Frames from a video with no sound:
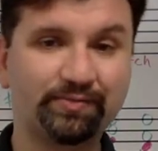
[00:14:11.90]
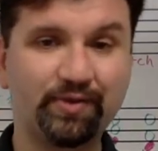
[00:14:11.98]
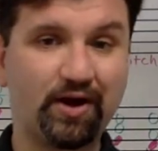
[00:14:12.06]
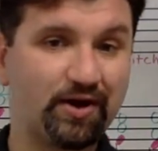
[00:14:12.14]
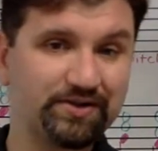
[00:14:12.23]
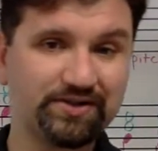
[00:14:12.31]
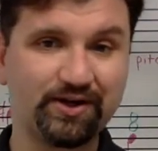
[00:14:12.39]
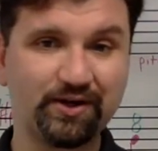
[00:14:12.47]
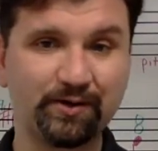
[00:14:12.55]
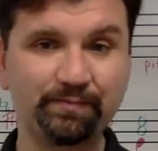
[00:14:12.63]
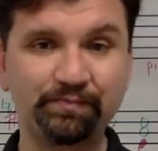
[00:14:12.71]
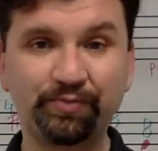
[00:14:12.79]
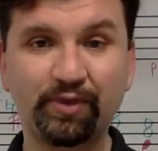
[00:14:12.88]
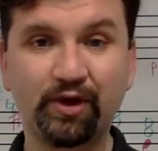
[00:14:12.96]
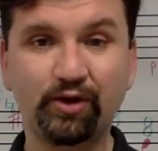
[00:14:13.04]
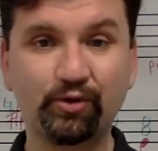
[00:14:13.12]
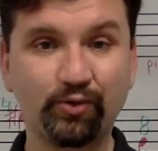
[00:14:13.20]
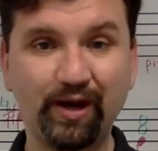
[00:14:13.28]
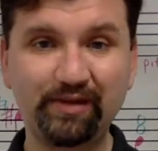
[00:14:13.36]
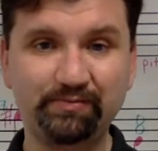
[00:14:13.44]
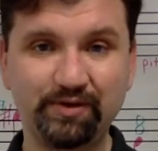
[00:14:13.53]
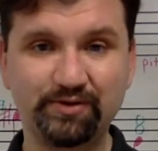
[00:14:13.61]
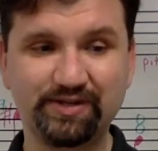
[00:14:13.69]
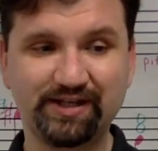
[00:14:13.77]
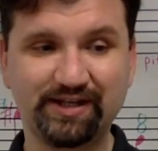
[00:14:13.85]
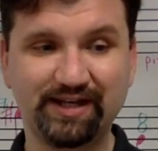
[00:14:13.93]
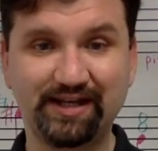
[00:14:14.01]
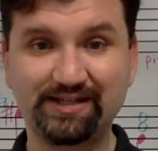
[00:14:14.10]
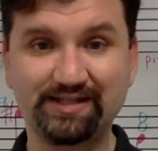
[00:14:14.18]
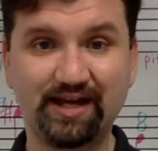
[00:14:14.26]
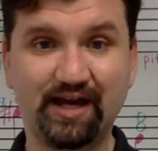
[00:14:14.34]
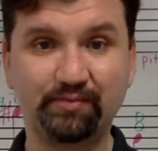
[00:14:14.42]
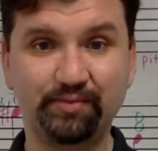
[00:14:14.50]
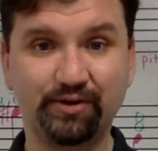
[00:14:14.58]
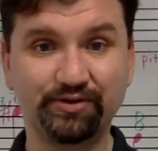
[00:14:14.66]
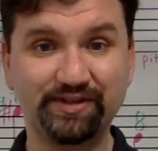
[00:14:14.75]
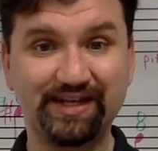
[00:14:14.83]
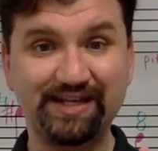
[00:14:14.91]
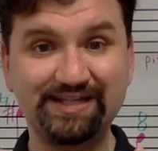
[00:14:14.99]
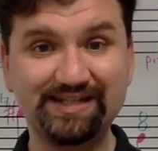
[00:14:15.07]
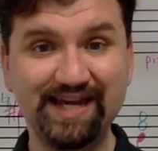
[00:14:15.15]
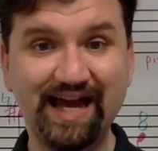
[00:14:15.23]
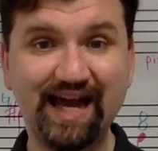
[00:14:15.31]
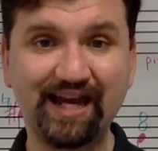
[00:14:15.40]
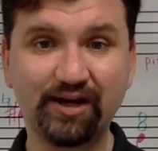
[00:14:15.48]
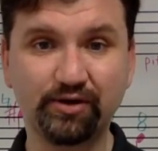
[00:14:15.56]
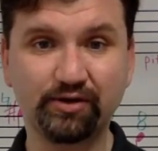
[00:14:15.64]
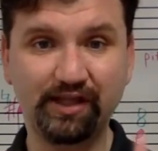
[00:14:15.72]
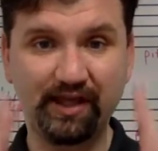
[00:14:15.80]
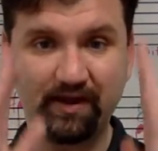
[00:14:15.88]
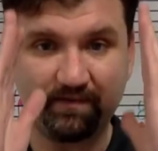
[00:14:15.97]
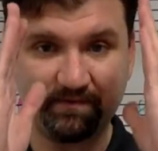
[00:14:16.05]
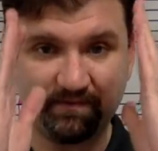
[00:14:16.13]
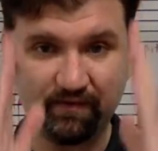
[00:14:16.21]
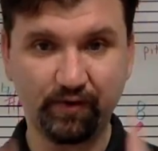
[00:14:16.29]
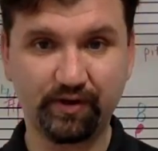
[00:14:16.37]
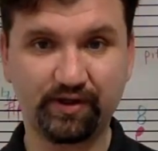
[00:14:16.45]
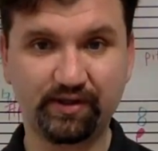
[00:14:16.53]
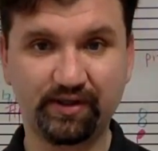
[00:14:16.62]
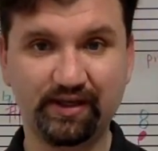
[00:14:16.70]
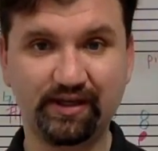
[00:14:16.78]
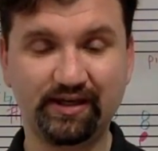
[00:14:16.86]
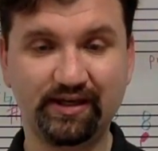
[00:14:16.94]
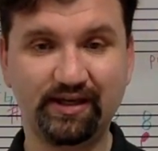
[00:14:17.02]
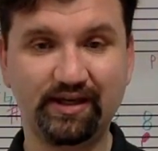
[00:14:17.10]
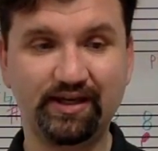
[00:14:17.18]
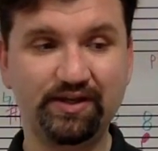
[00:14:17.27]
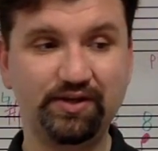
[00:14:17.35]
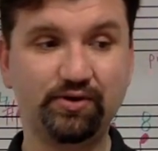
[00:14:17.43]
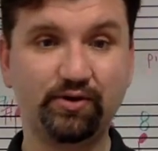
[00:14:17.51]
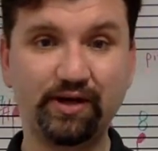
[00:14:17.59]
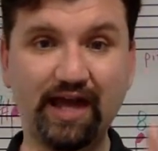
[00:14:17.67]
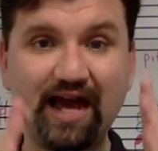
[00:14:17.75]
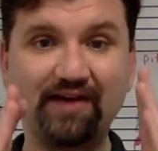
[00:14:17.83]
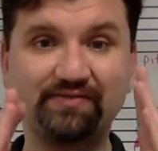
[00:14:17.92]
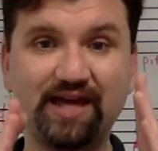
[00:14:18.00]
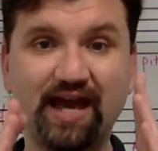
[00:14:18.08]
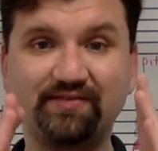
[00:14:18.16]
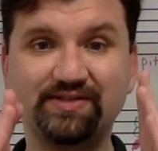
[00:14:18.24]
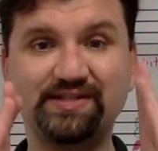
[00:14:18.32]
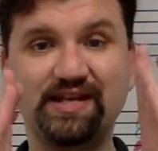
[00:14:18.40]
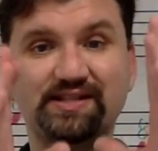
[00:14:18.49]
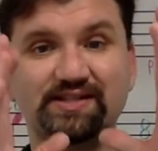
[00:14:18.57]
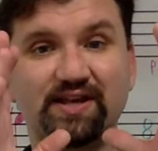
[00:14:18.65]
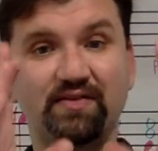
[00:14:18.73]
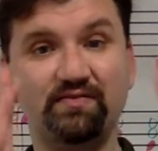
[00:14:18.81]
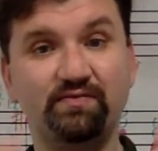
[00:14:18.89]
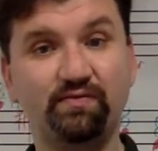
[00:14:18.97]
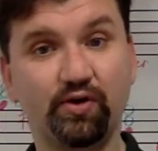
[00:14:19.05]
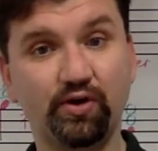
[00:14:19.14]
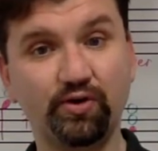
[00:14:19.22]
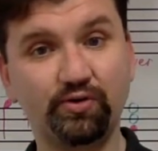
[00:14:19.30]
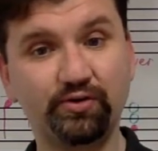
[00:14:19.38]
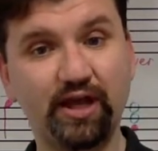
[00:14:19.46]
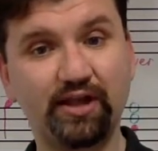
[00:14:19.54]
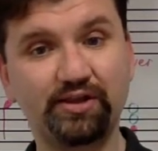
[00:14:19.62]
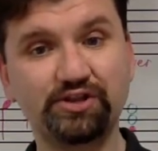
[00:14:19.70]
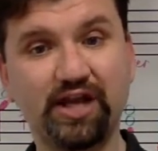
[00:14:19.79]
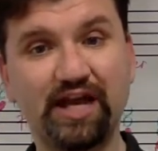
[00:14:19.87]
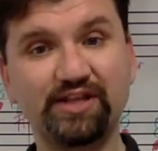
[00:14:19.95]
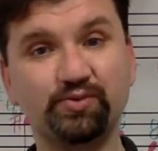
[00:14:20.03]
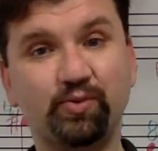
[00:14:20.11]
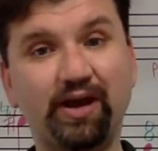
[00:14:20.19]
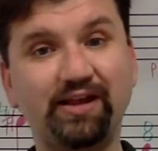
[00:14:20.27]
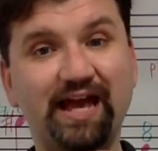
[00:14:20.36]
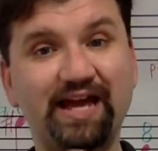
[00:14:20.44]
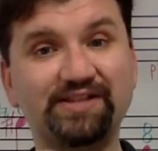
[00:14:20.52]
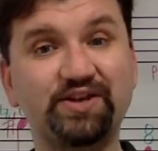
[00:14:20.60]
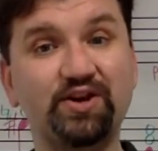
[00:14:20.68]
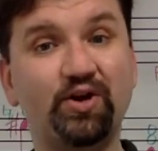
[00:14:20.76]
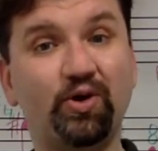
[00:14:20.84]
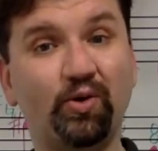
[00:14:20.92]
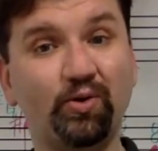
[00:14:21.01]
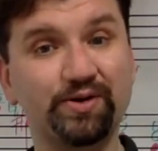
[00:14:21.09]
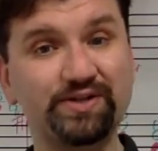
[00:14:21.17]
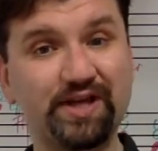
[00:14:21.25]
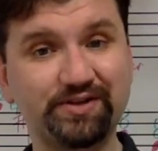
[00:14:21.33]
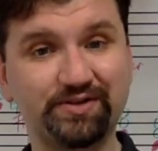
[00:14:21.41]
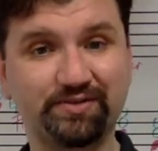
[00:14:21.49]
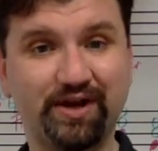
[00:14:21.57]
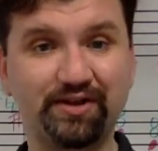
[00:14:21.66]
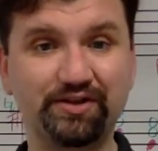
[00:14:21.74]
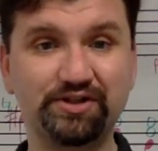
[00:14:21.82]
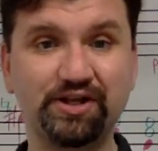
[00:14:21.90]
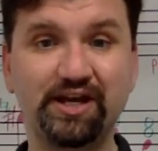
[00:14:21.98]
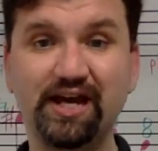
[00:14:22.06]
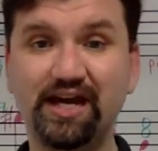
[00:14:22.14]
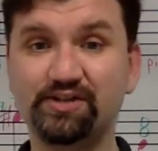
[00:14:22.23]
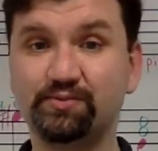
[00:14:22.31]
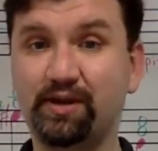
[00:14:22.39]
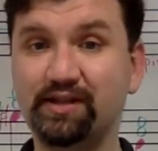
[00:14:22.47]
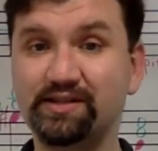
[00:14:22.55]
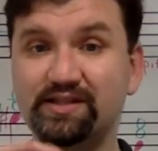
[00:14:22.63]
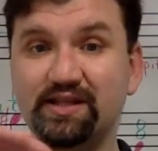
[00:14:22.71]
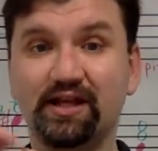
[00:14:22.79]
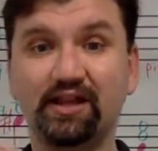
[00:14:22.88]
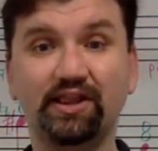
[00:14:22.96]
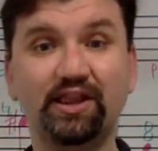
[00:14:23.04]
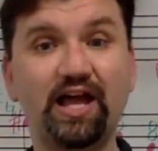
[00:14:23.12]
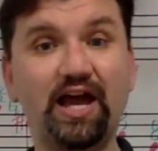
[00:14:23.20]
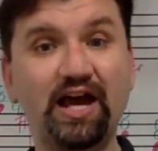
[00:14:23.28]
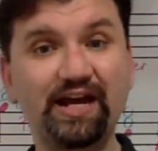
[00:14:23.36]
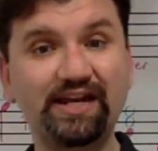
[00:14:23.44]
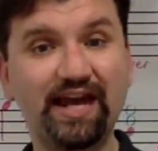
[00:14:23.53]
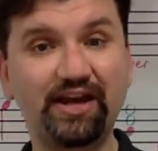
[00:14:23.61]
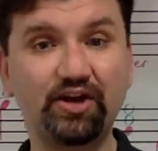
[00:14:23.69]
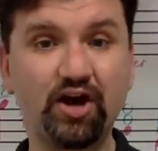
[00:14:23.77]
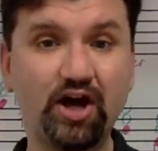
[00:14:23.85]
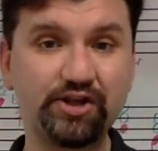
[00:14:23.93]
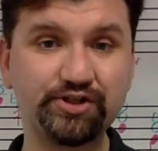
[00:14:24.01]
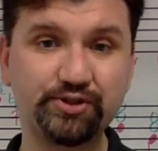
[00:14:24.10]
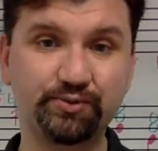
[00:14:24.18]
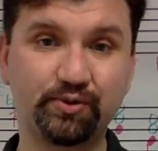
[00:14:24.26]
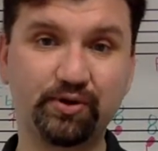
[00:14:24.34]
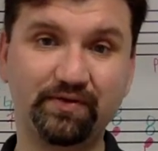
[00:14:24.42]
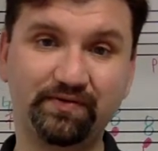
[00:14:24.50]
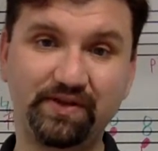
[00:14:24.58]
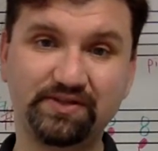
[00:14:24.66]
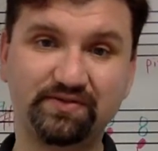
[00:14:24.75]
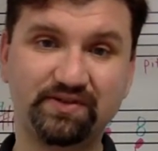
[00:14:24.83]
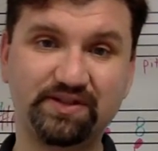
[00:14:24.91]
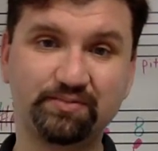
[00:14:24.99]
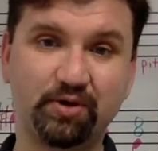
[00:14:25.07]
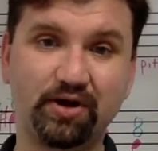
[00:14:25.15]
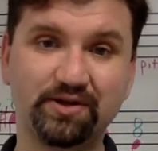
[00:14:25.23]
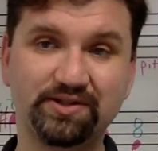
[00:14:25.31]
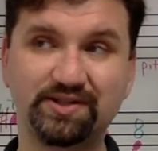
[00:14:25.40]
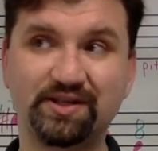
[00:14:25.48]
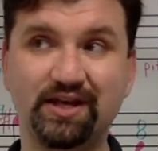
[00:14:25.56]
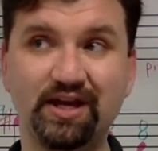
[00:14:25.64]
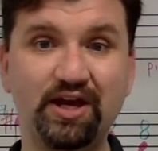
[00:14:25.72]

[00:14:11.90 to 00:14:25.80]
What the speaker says: Also, great music is not built entirely vertically. You're going to have a sense of vertical knowledge as well as horizontal knowledge, as well as the line and contour of each of these parts.